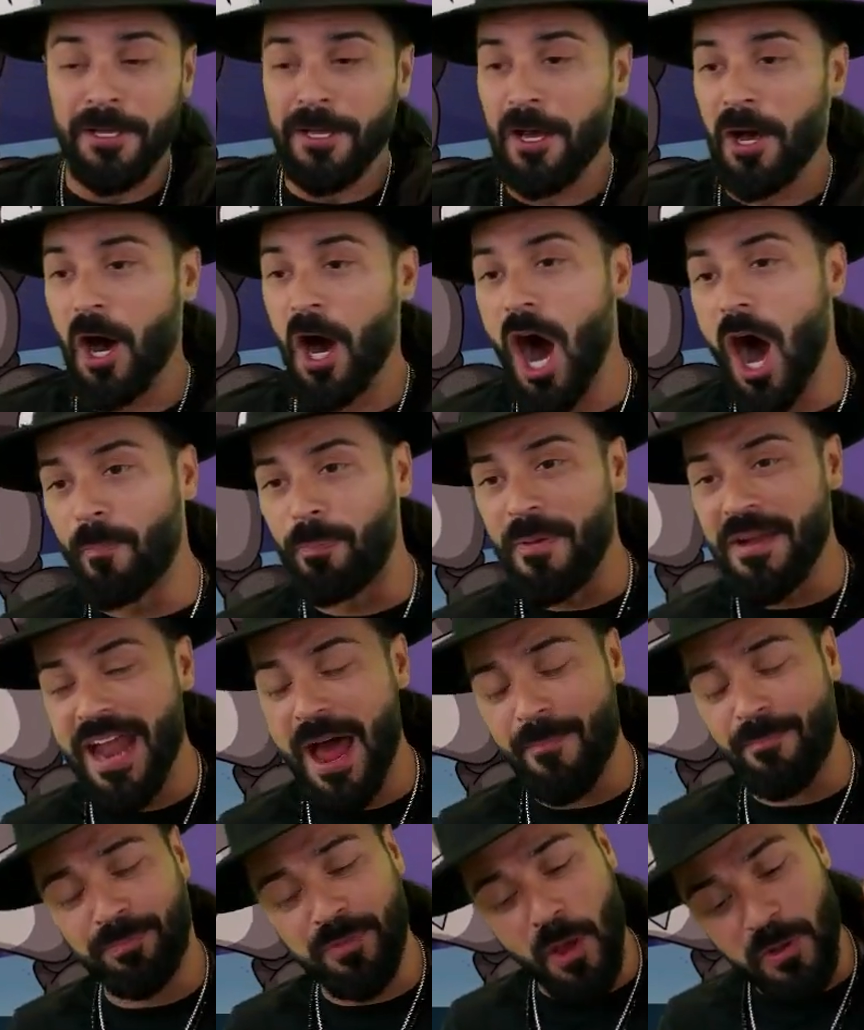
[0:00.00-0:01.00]
Open
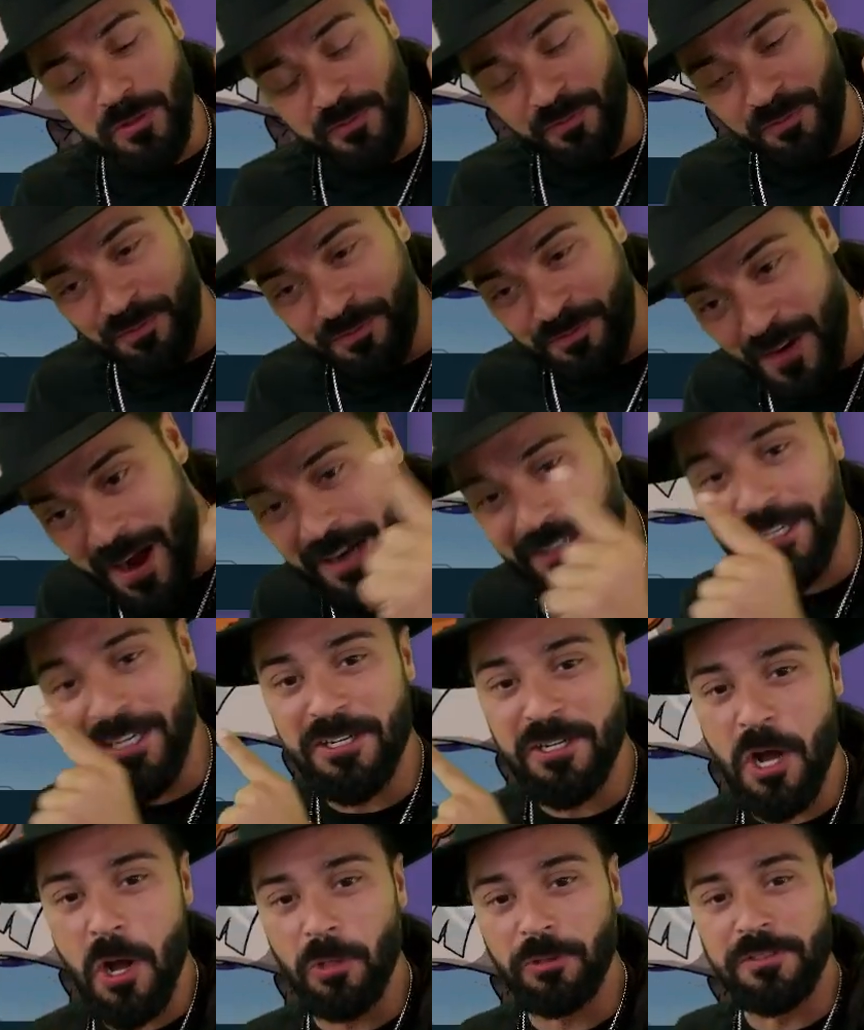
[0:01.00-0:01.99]
up those
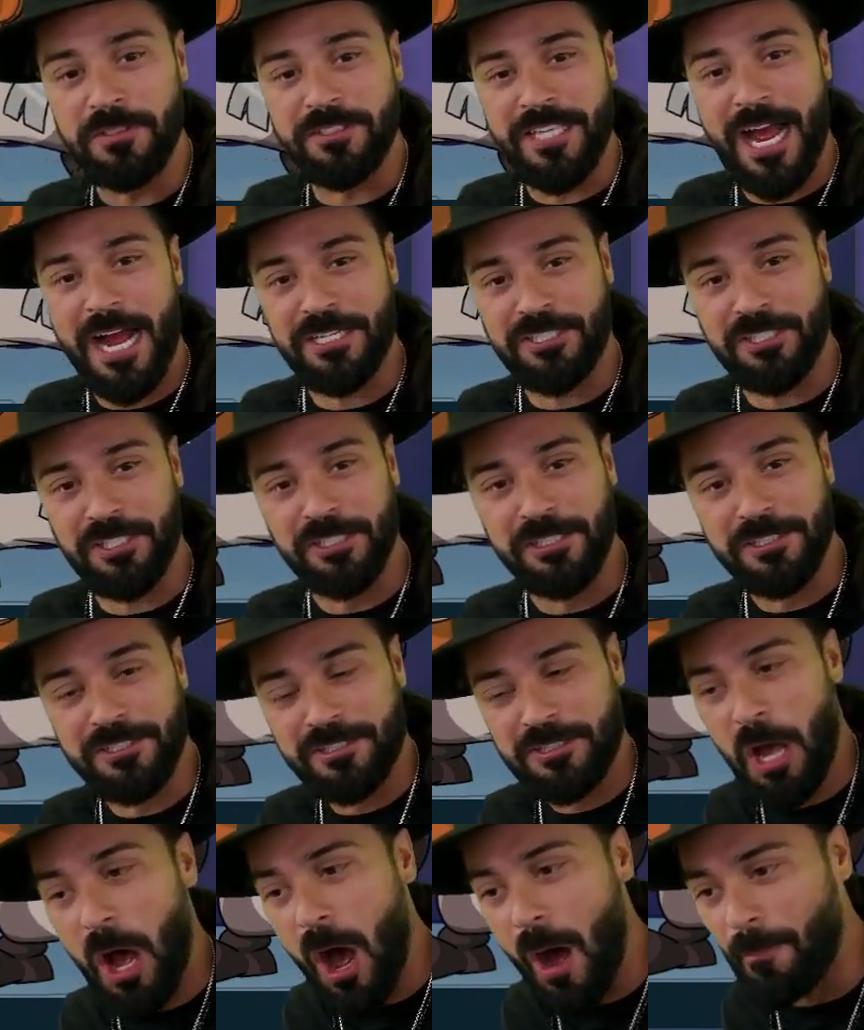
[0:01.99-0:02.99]
fucking golden
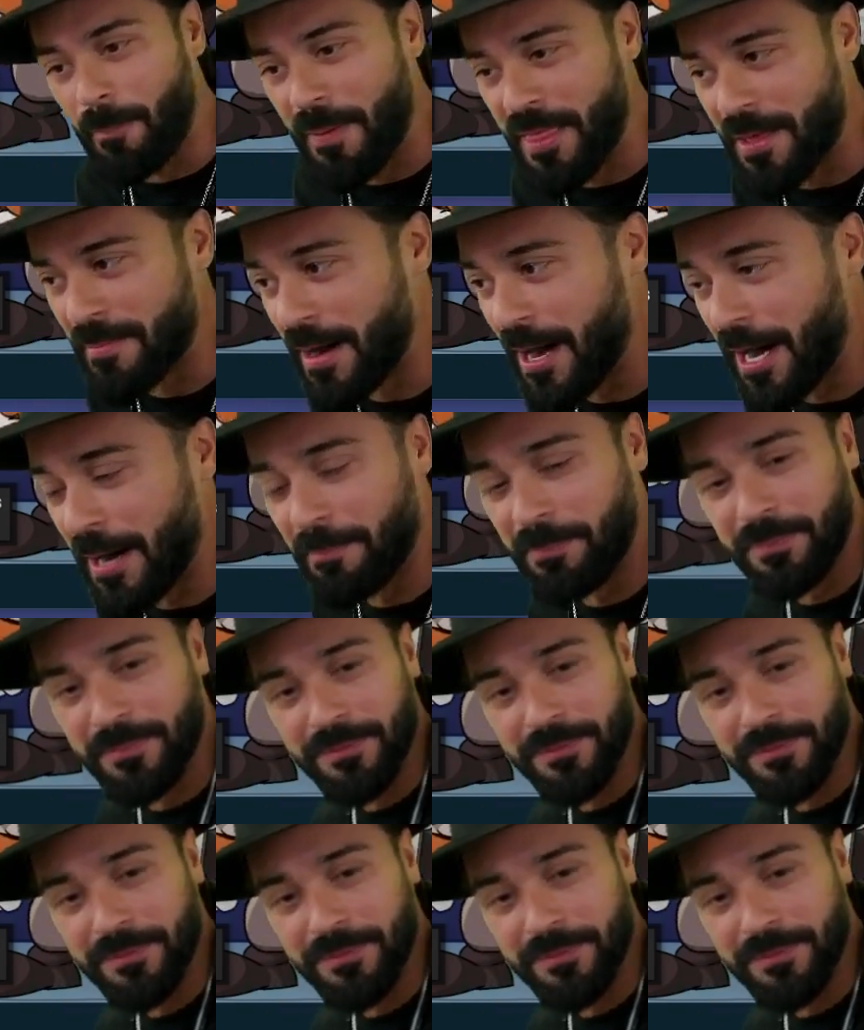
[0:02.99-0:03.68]
satchels! Open them up!